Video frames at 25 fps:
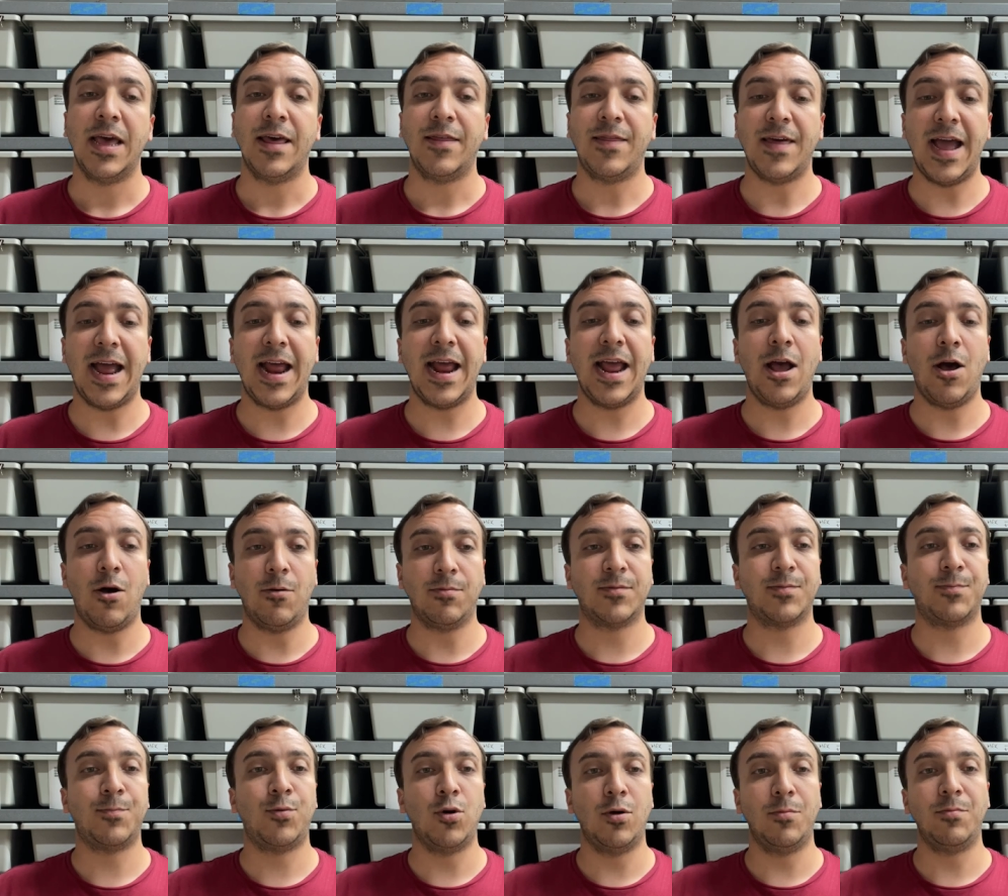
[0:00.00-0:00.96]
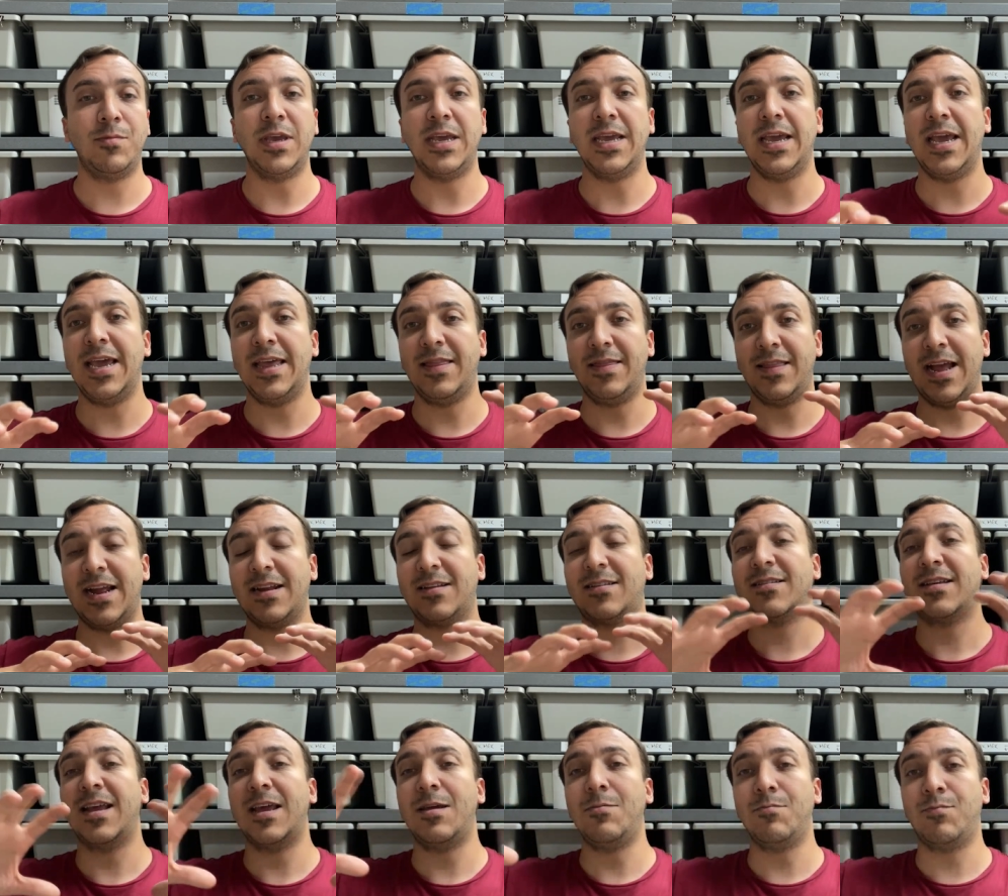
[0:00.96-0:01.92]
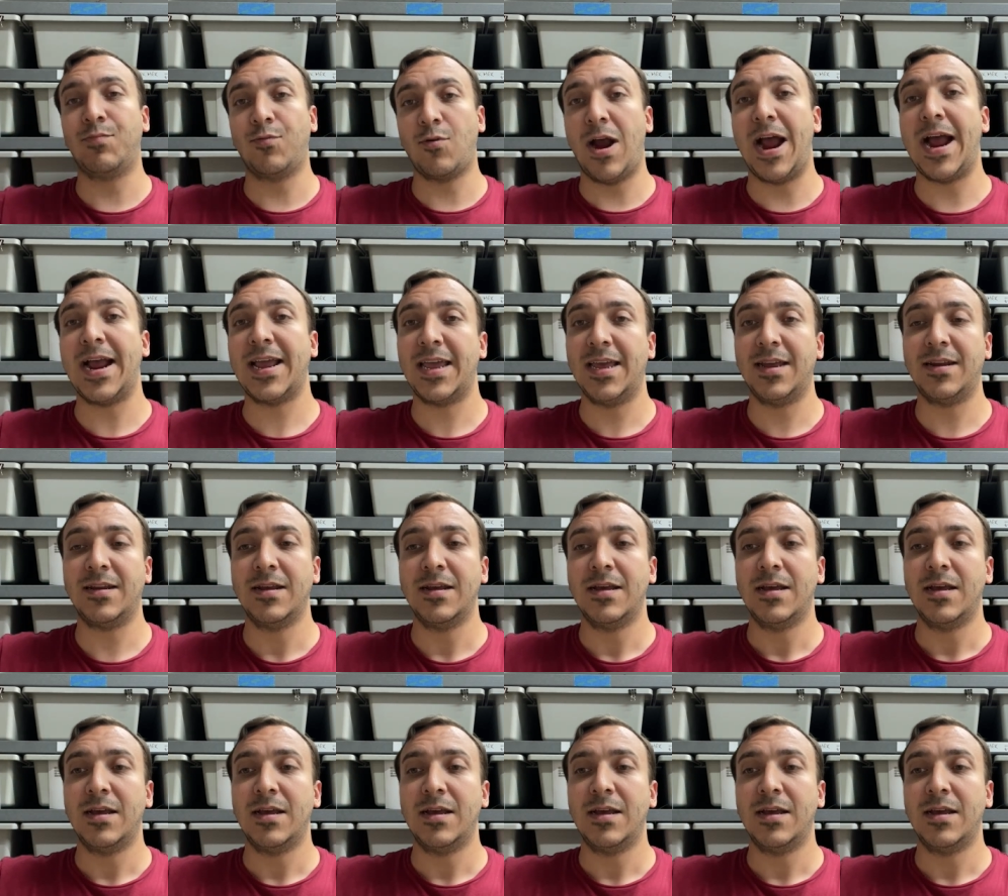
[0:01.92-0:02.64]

That helped put me in that same bracket.